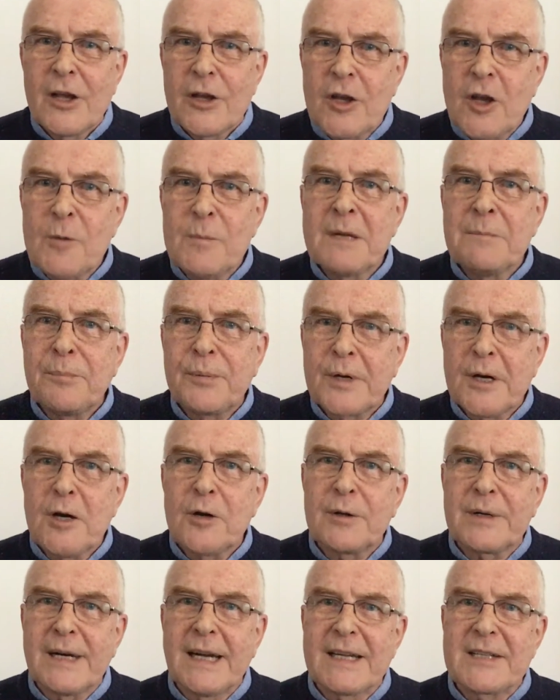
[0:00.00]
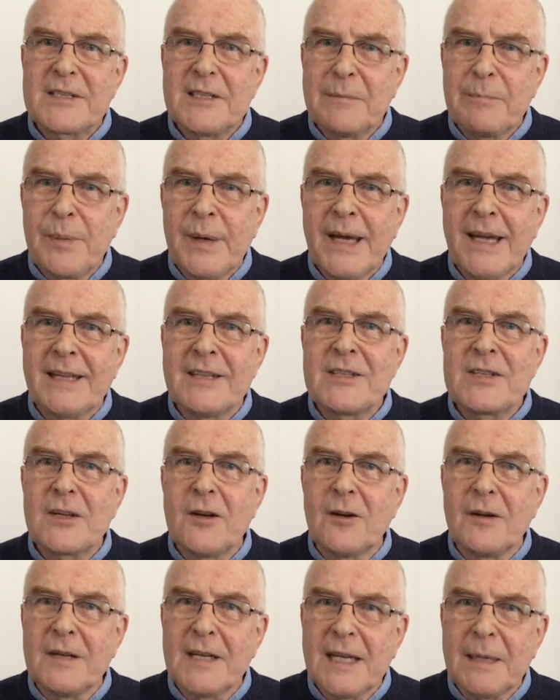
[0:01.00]
Human progress depends
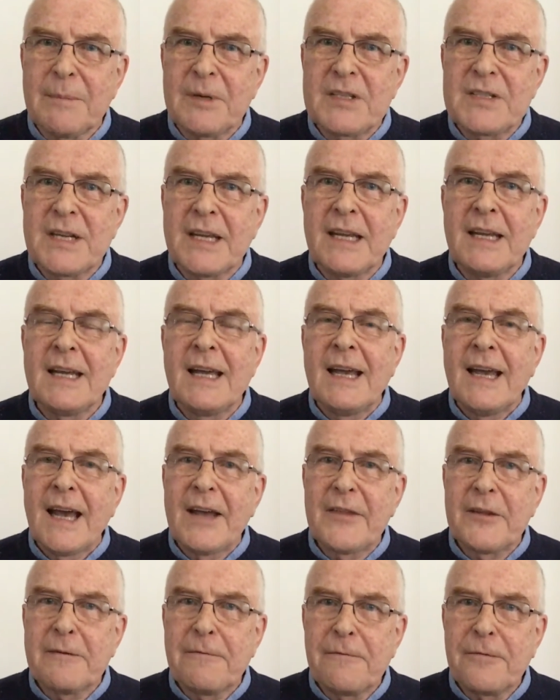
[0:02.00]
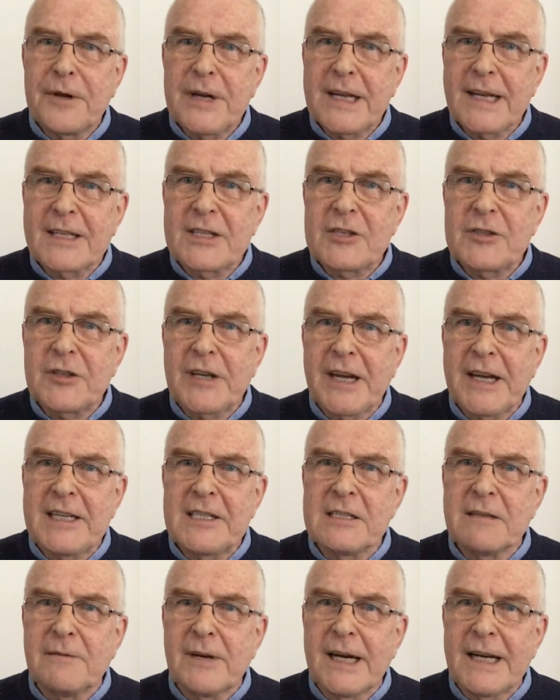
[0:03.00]
on liberty and the free
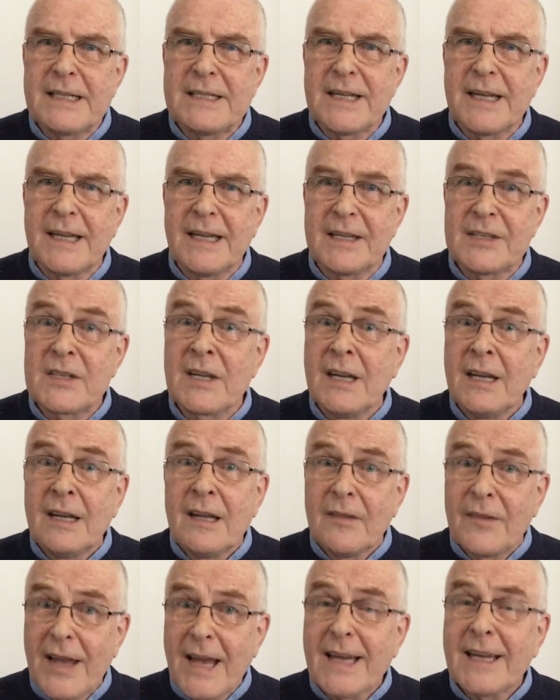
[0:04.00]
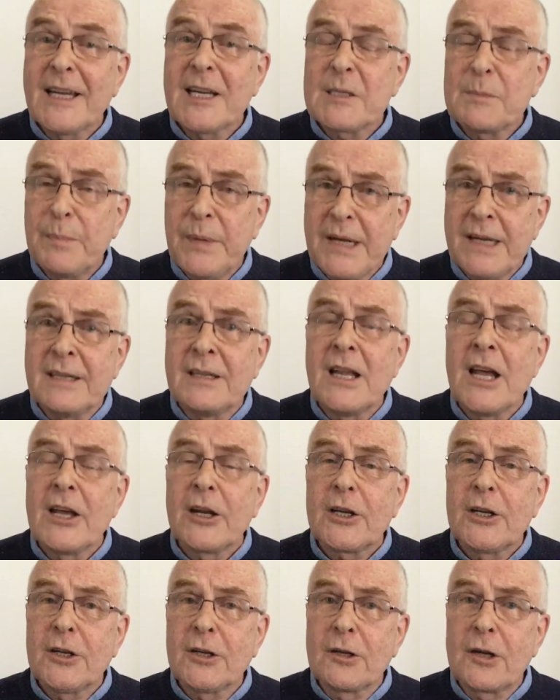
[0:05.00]
exchange of ideas. That has been
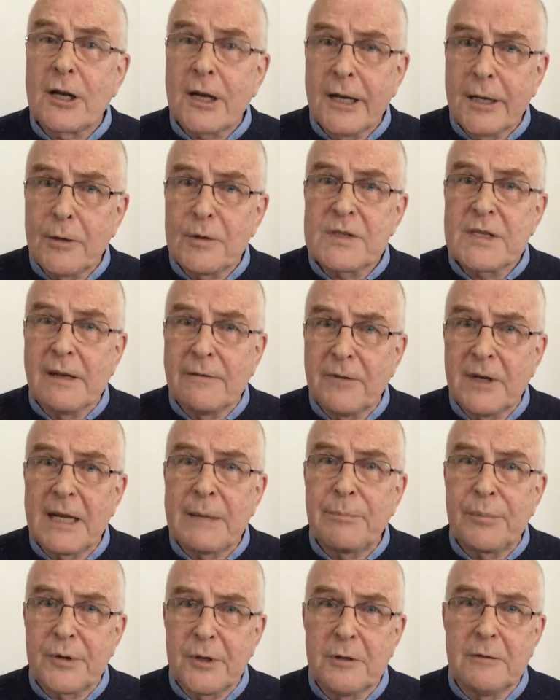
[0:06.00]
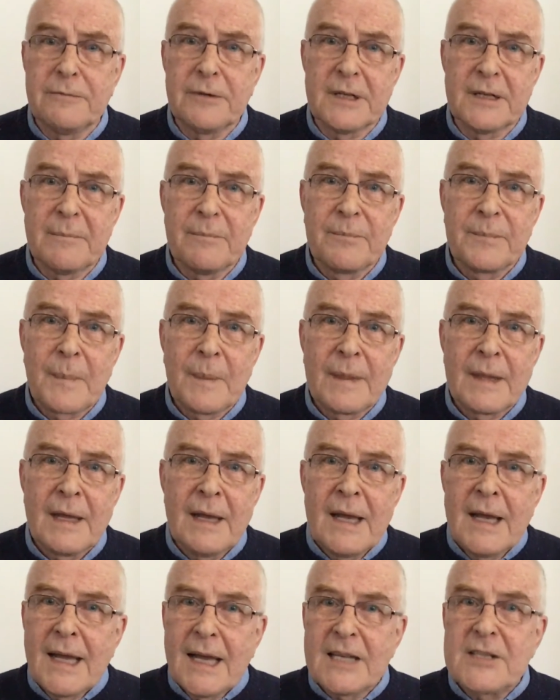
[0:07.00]
conclusively proven.
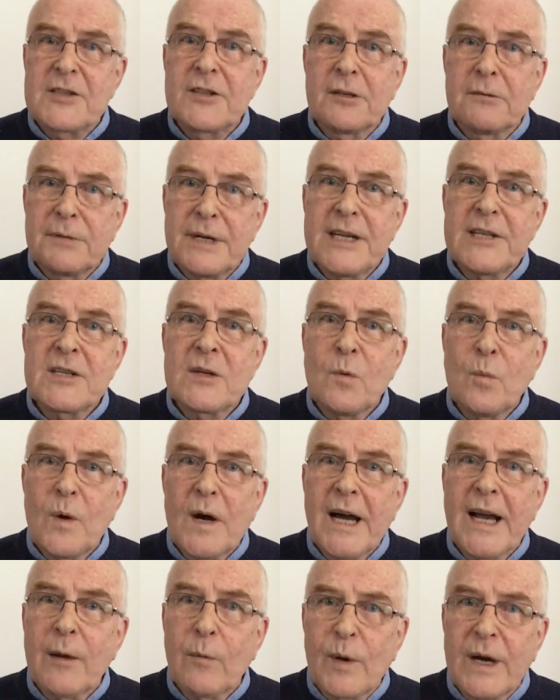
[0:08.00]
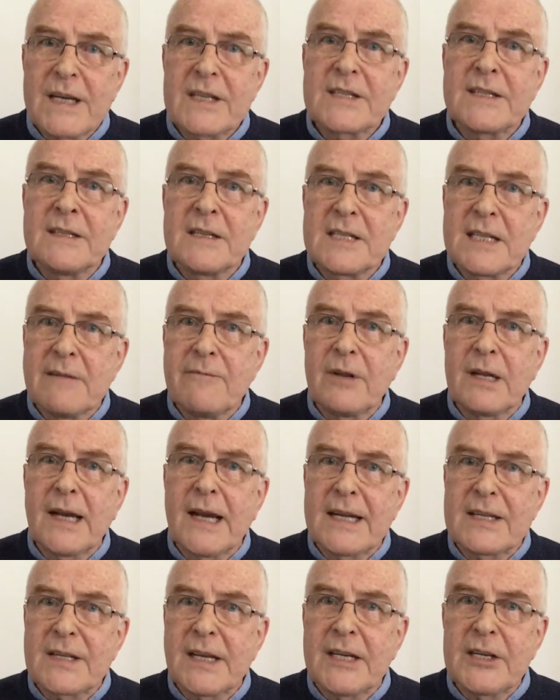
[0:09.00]
It's the reason why Western
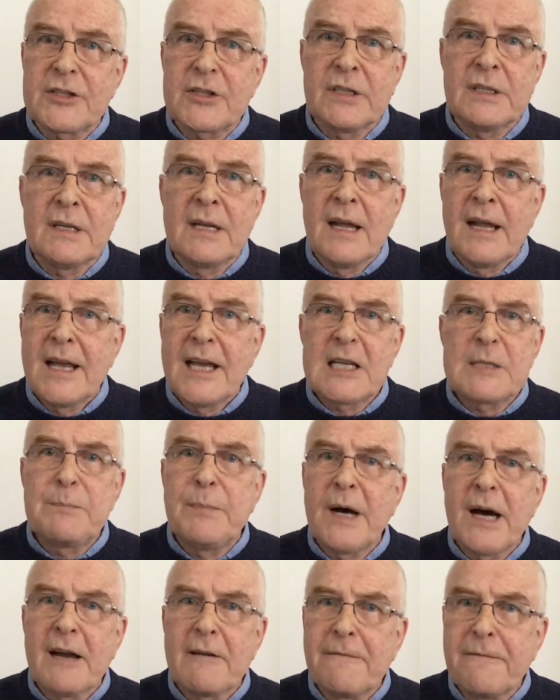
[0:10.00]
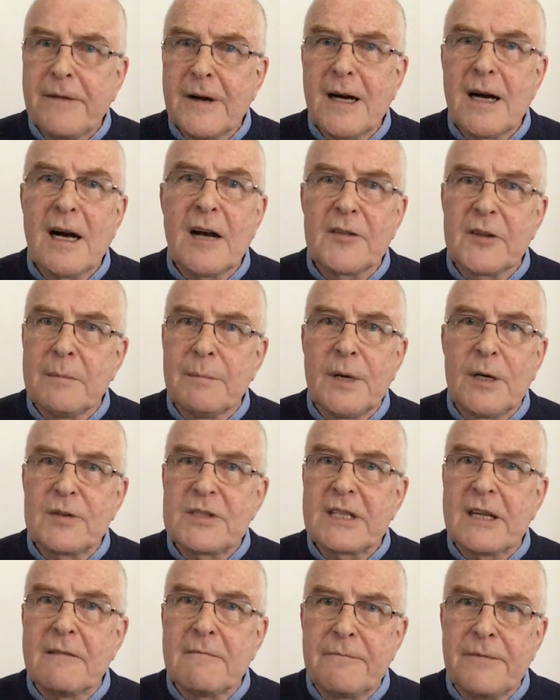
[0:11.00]
civilization is by far the
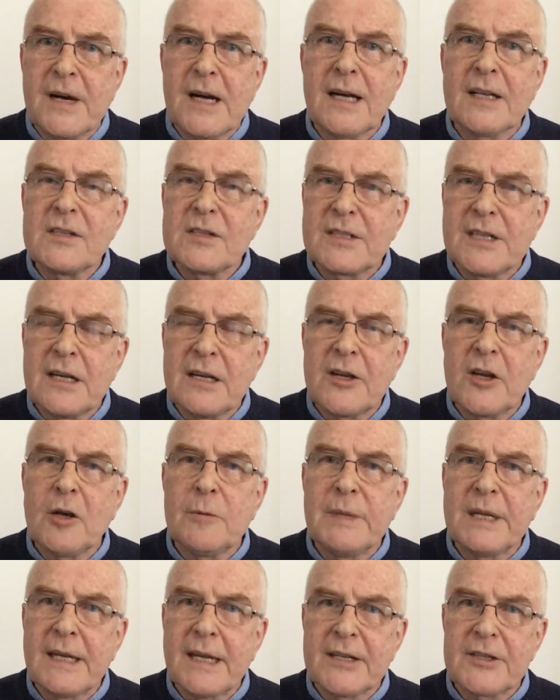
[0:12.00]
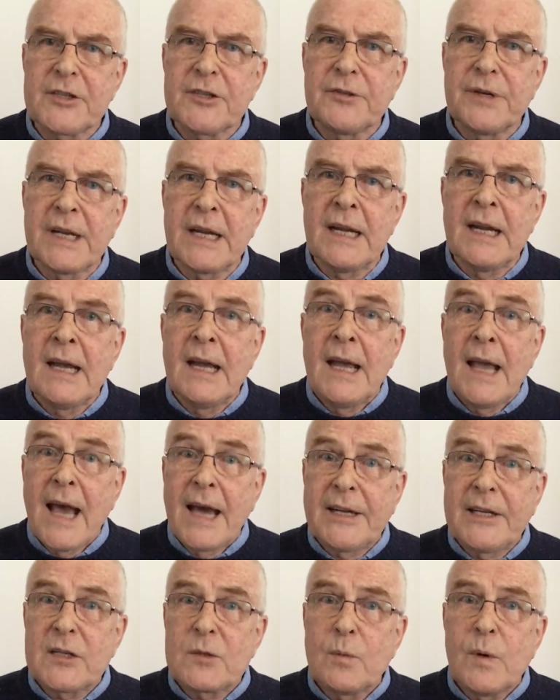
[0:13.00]
most advanced in human history,
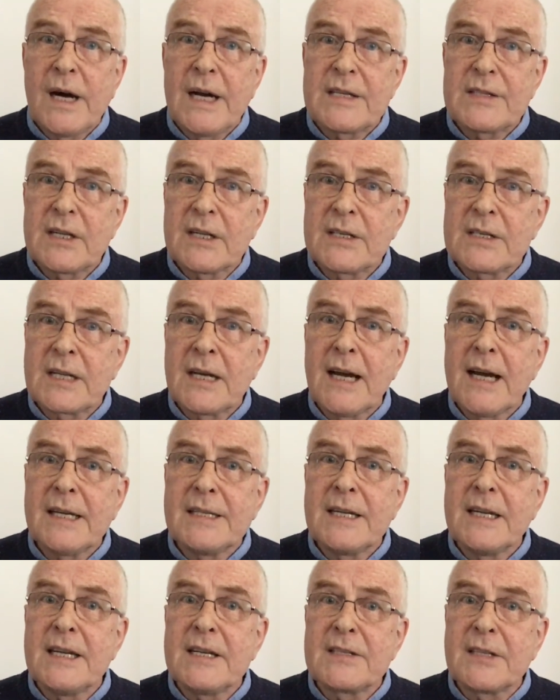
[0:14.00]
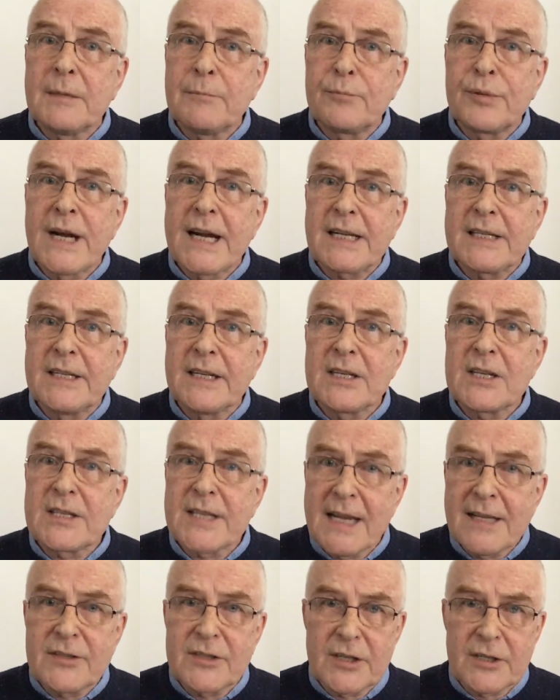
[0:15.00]
and it's why societies that practice
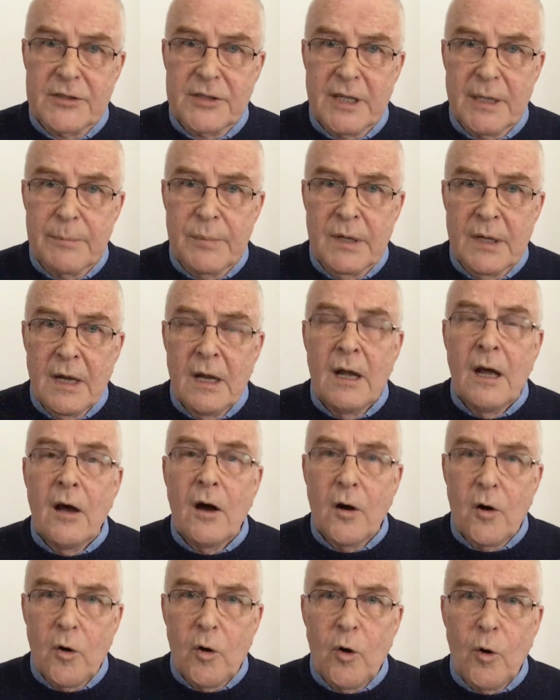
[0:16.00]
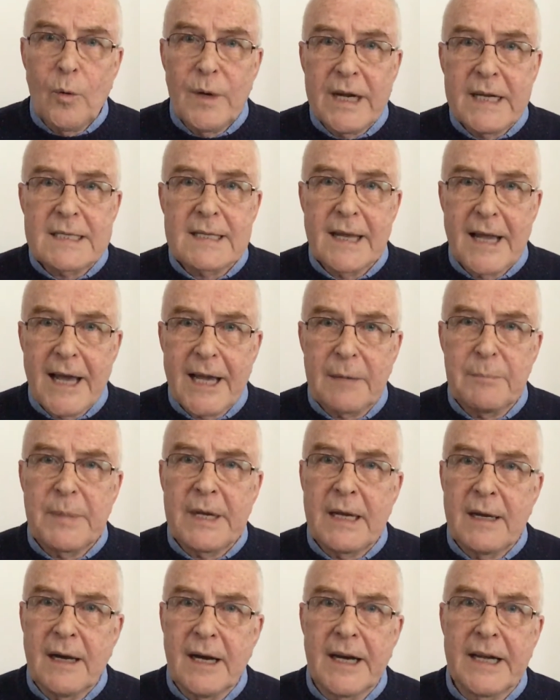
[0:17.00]
censorship always lag
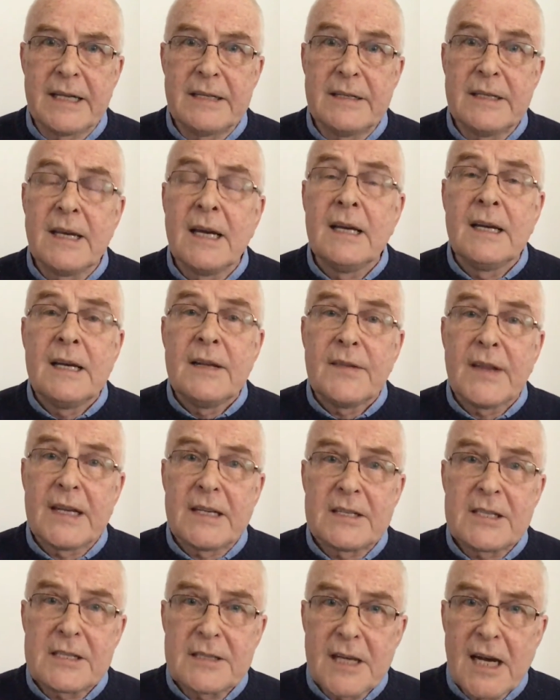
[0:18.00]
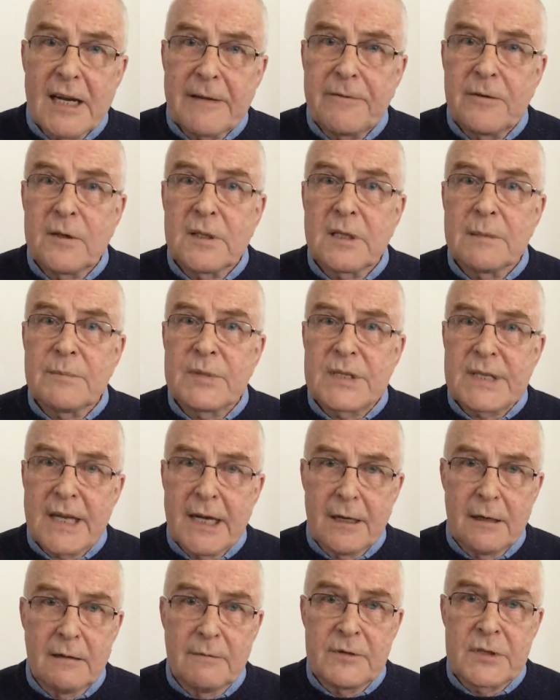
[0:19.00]
behind. They stifle
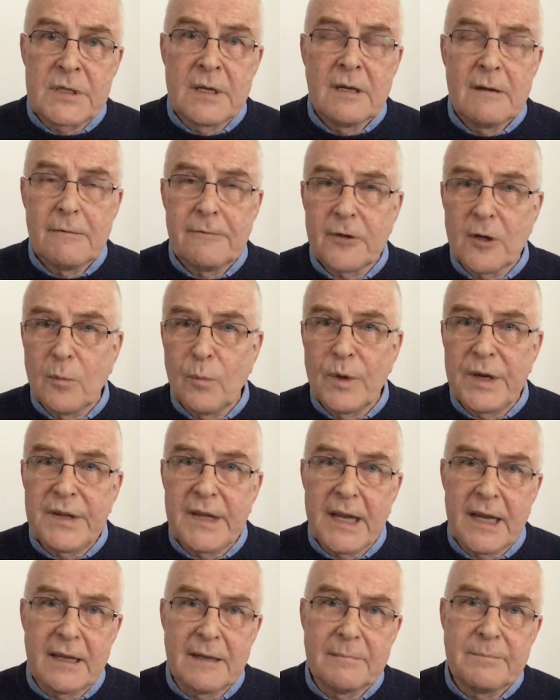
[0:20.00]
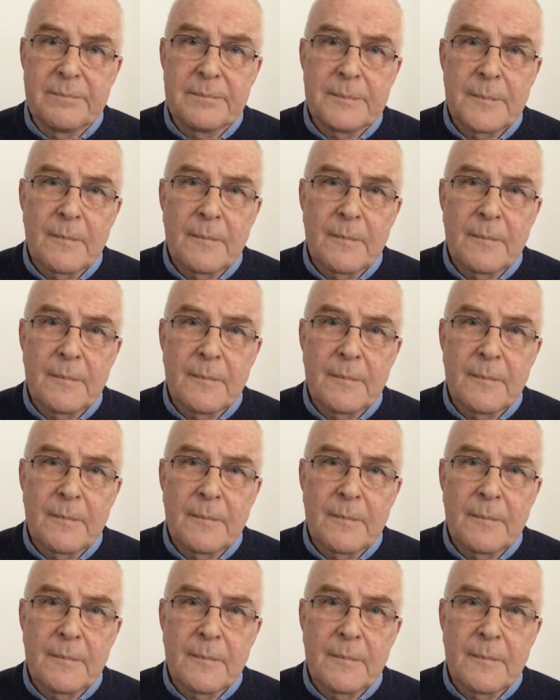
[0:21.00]
themselves from within.